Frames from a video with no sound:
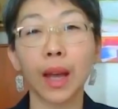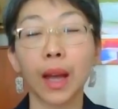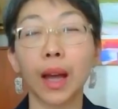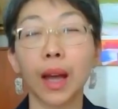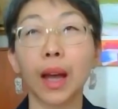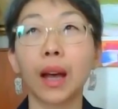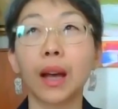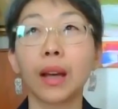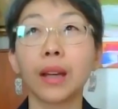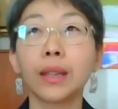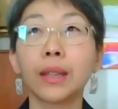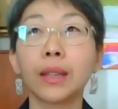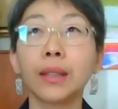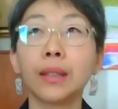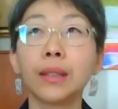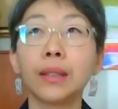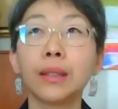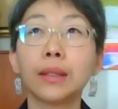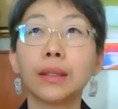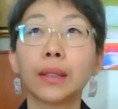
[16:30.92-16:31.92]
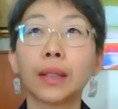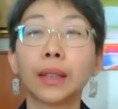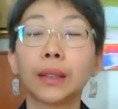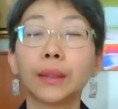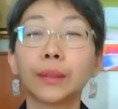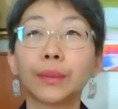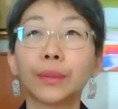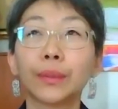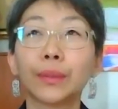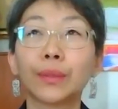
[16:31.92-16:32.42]
I
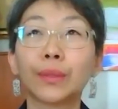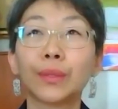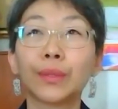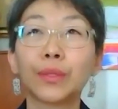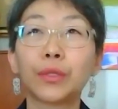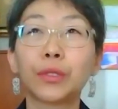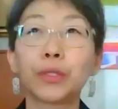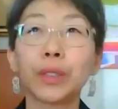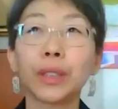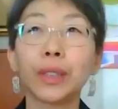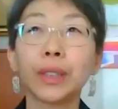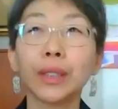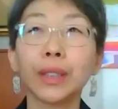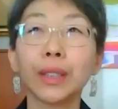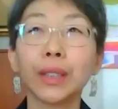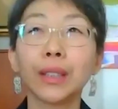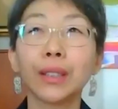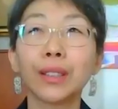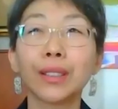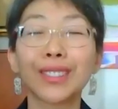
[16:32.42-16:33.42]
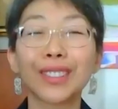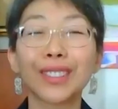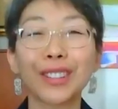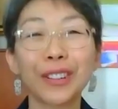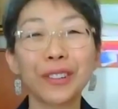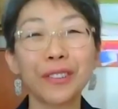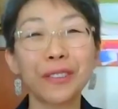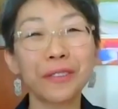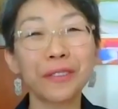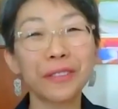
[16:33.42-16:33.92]
really
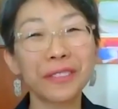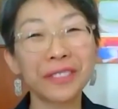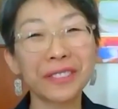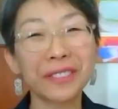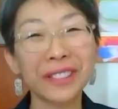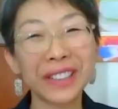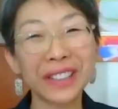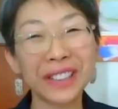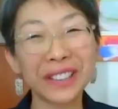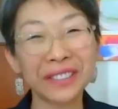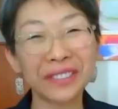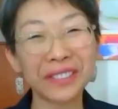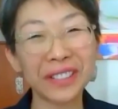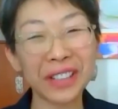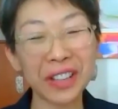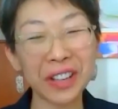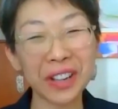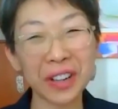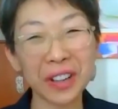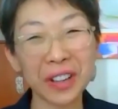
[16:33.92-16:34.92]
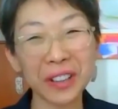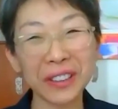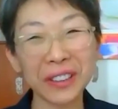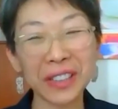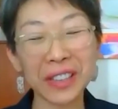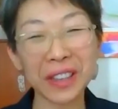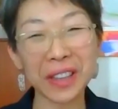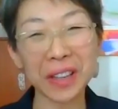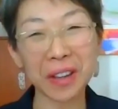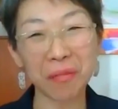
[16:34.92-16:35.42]
don't recall
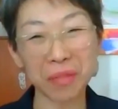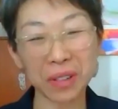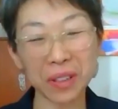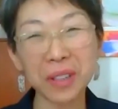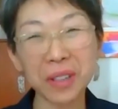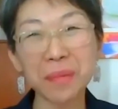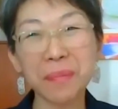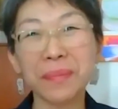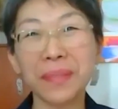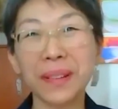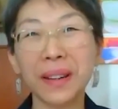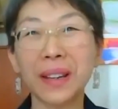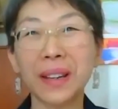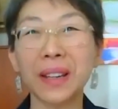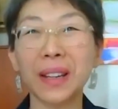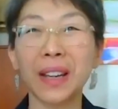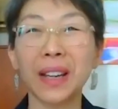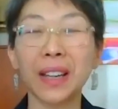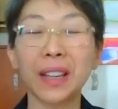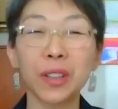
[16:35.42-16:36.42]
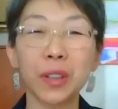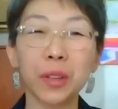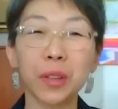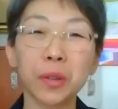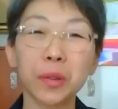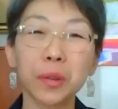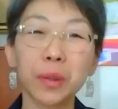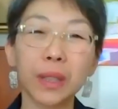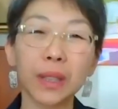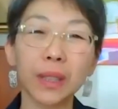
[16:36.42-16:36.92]
the number, but I
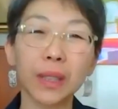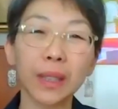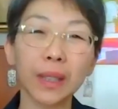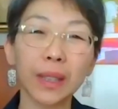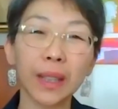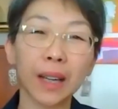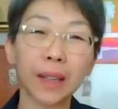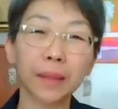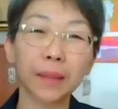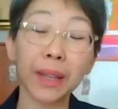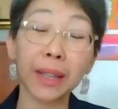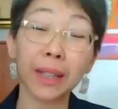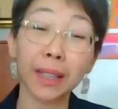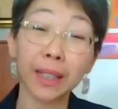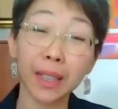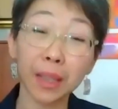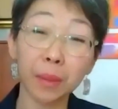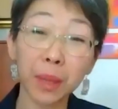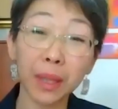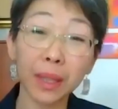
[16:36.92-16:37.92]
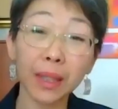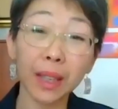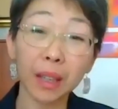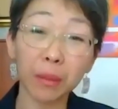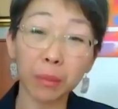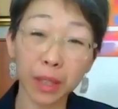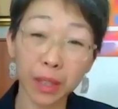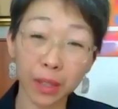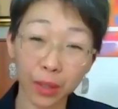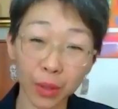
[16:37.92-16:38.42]
know the academic
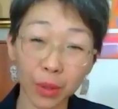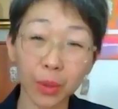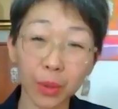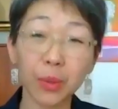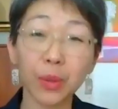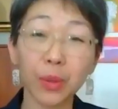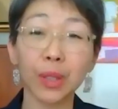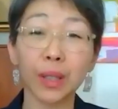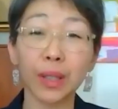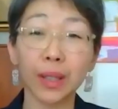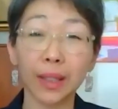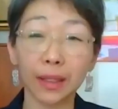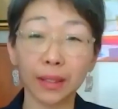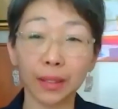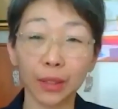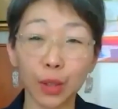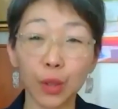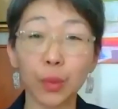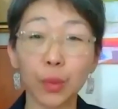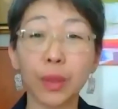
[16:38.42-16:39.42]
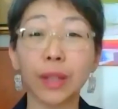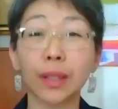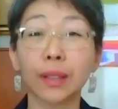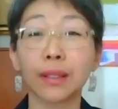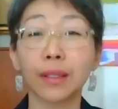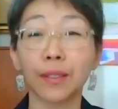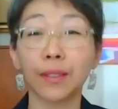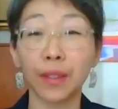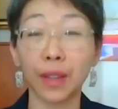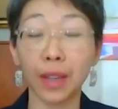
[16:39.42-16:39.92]
libraries use the Dewey
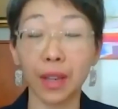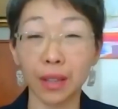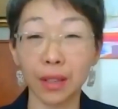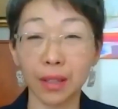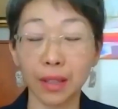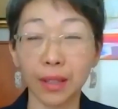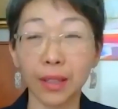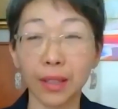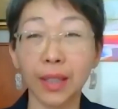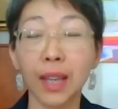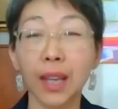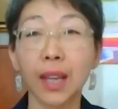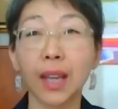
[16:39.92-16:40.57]
classification.